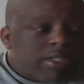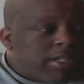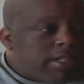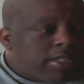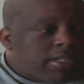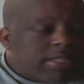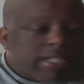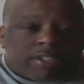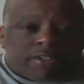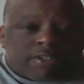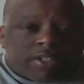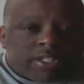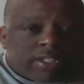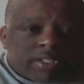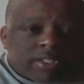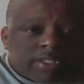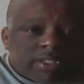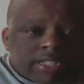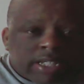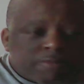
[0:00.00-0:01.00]

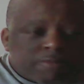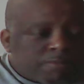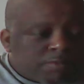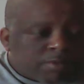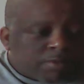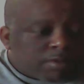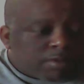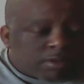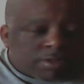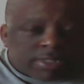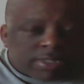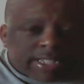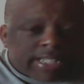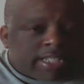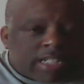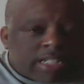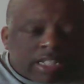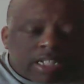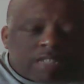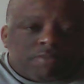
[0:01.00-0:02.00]
that they
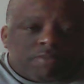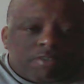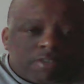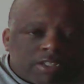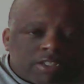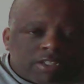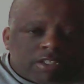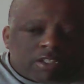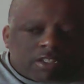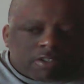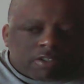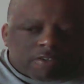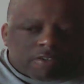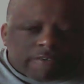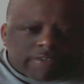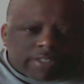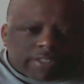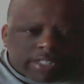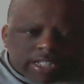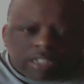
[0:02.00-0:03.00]
can't
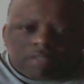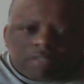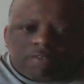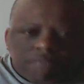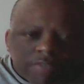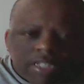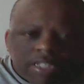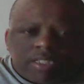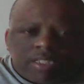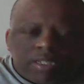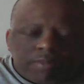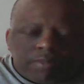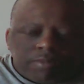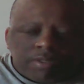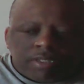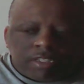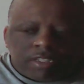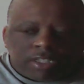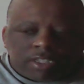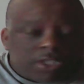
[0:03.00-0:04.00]
even fathom the
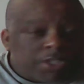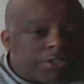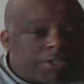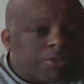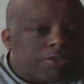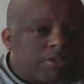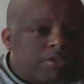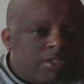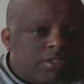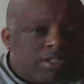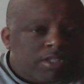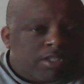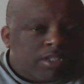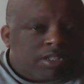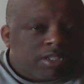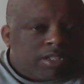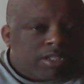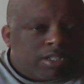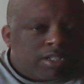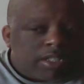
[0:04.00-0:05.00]
cure.
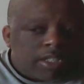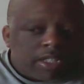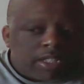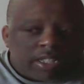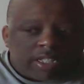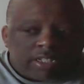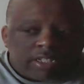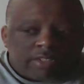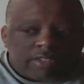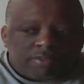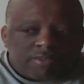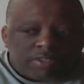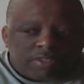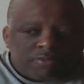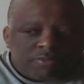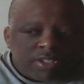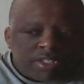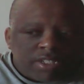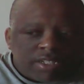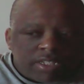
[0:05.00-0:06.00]
And
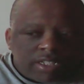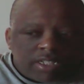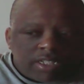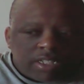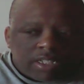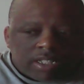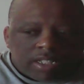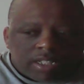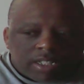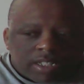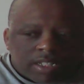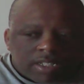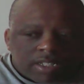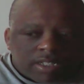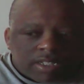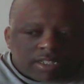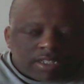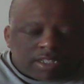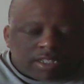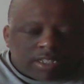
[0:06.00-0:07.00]
really,
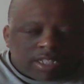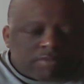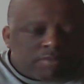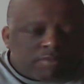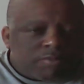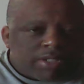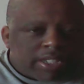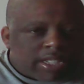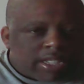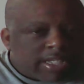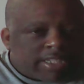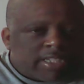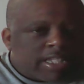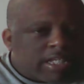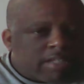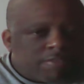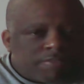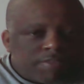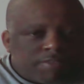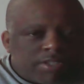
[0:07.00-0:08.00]
even with
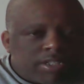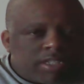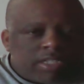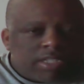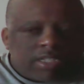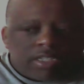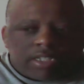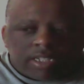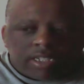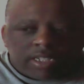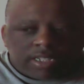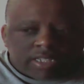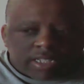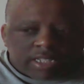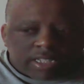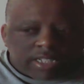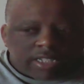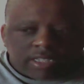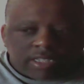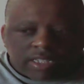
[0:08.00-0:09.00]
HIV and
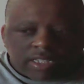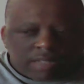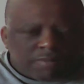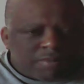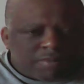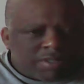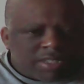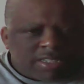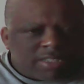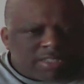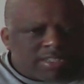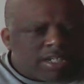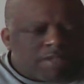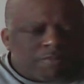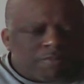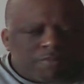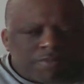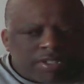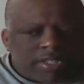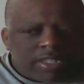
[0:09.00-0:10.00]
things, it's not
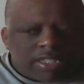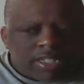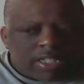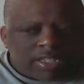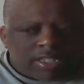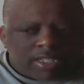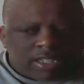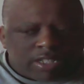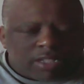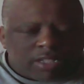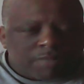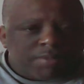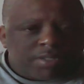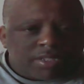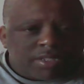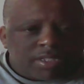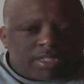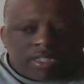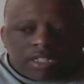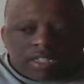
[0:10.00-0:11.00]
really
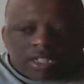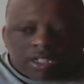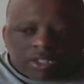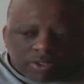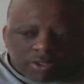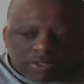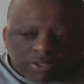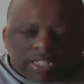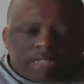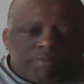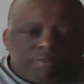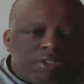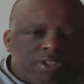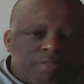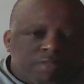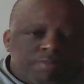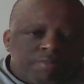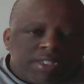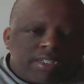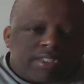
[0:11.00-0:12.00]
100%. You gotta be on
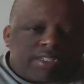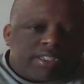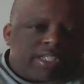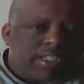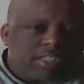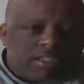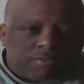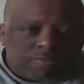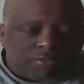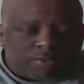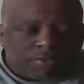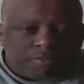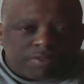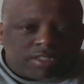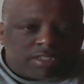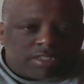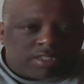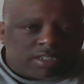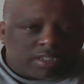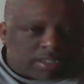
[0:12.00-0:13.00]
medication for the
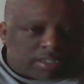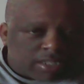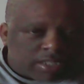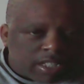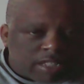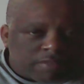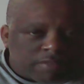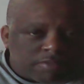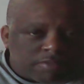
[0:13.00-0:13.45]
rest of your life,